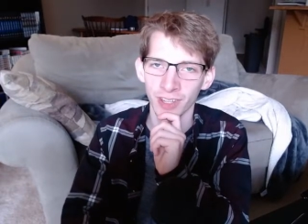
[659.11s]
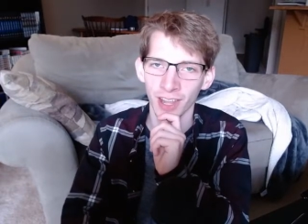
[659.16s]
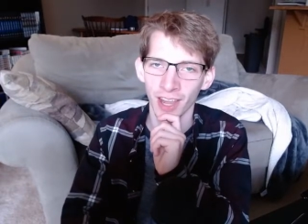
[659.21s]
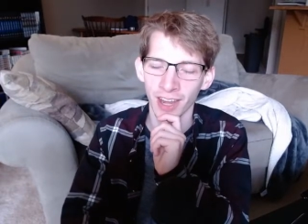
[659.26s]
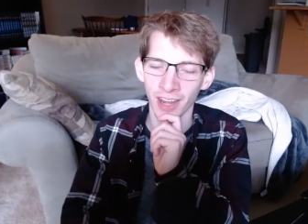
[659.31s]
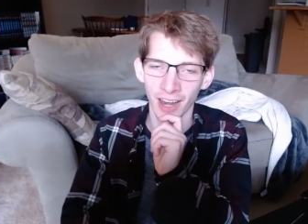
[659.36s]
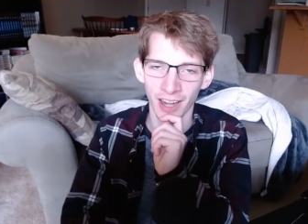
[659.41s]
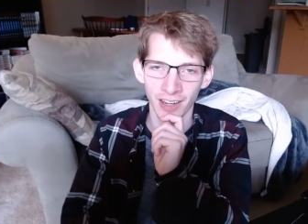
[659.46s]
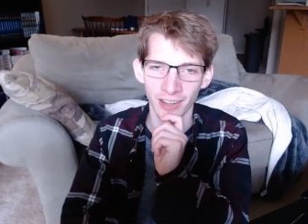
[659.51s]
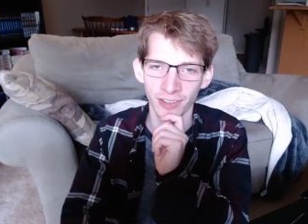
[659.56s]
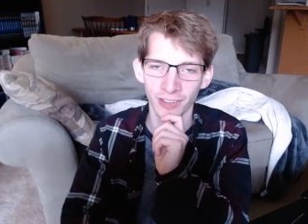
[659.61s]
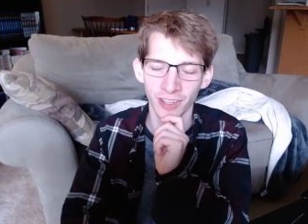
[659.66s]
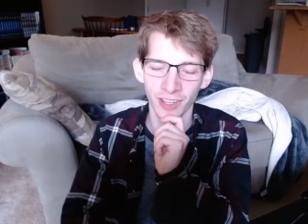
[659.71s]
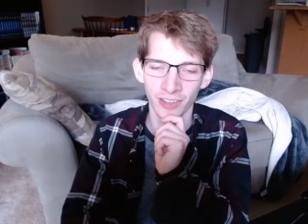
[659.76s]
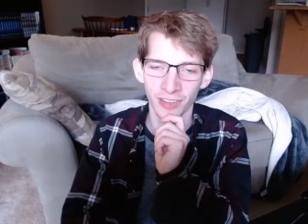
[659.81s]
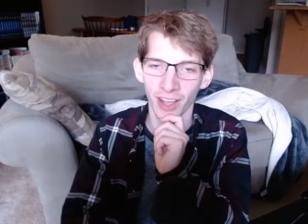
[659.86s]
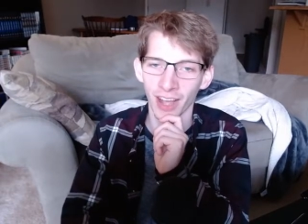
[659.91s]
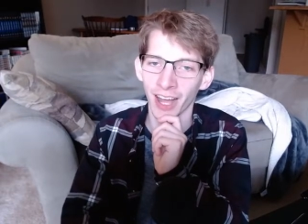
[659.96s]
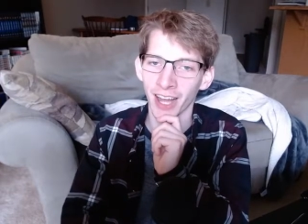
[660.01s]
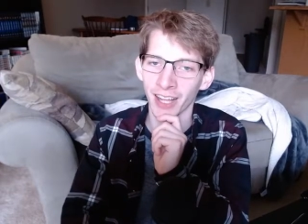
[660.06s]
in
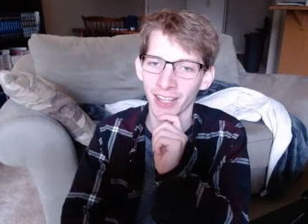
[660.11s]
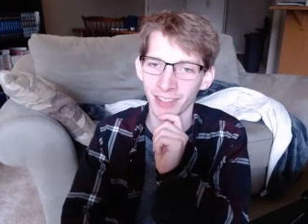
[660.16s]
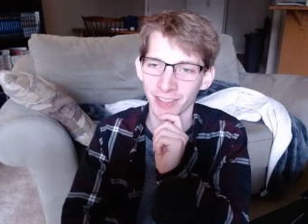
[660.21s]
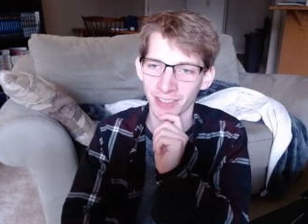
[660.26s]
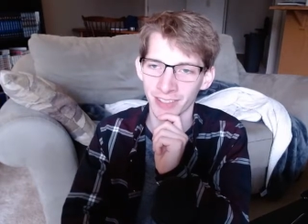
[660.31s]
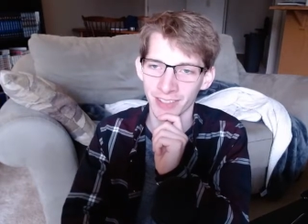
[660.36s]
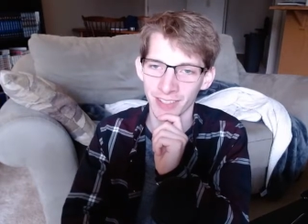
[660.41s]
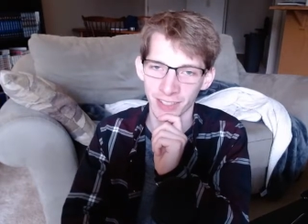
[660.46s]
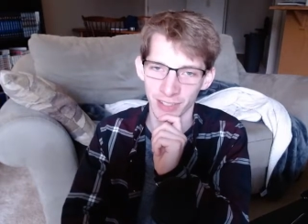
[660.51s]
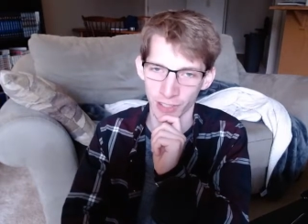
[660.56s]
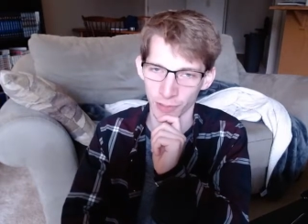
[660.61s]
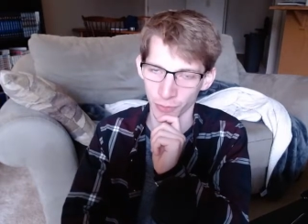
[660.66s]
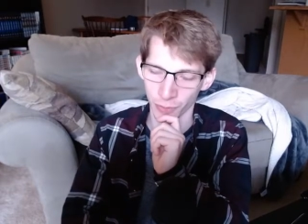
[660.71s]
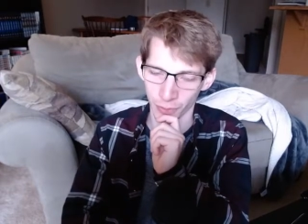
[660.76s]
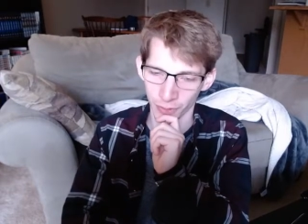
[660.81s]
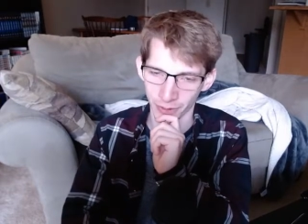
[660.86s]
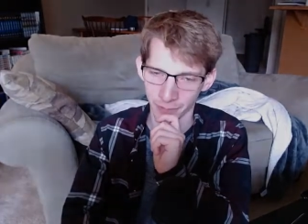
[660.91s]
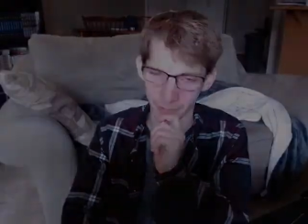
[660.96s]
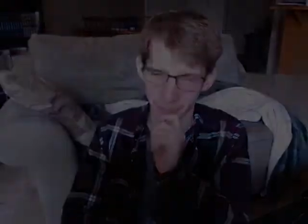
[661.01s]
'96 on the 64.